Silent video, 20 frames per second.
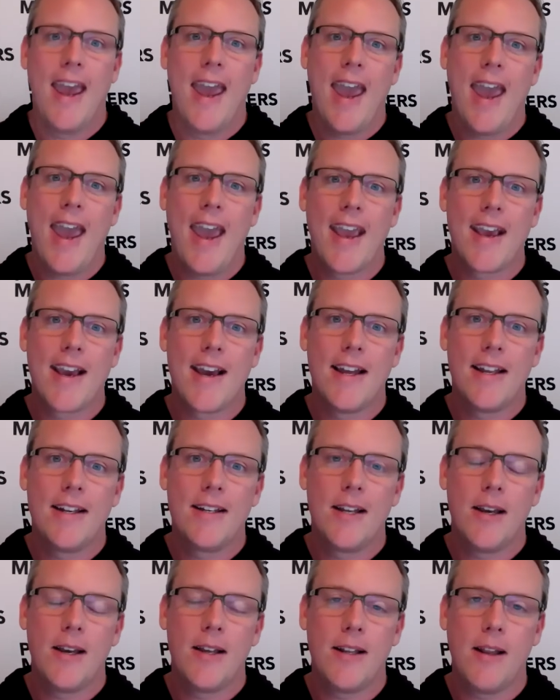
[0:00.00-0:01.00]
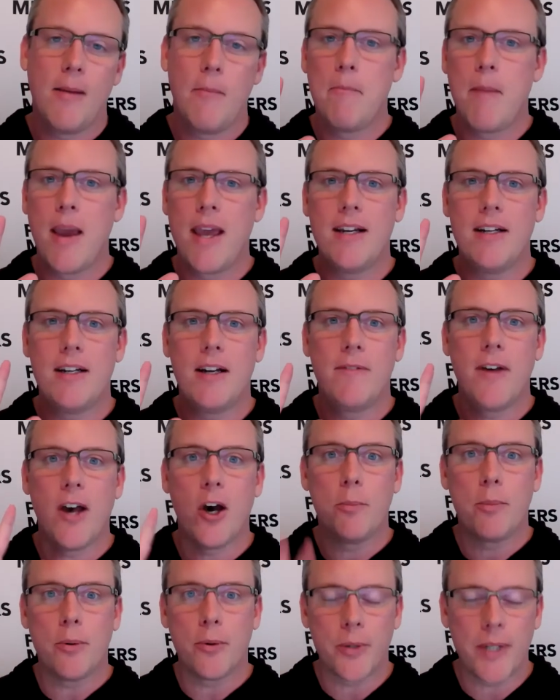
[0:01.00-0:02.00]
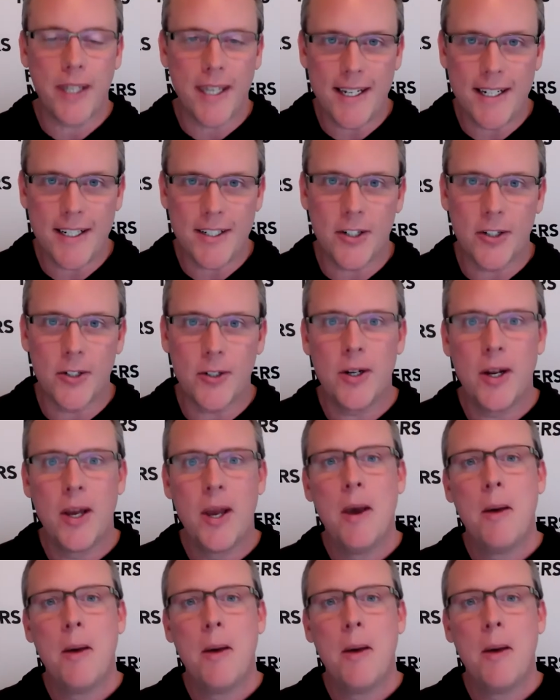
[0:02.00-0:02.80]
and made it available here,